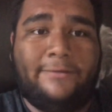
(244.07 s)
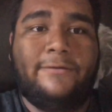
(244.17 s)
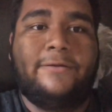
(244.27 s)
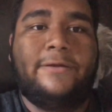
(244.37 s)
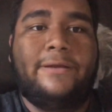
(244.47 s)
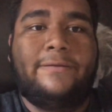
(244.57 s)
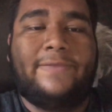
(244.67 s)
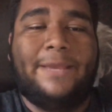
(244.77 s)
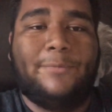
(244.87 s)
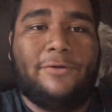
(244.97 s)
I
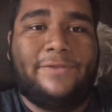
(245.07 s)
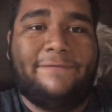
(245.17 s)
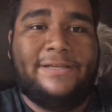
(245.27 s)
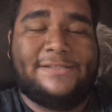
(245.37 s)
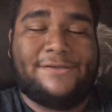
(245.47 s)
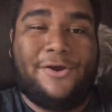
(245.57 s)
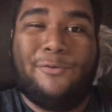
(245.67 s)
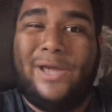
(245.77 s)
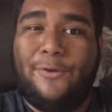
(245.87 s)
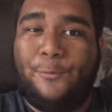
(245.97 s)
think both defenses are
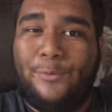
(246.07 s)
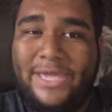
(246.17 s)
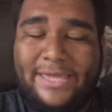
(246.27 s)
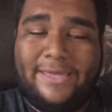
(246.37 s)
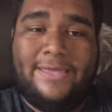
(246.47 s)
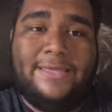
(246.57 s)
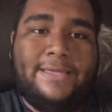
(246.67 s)
quite weak,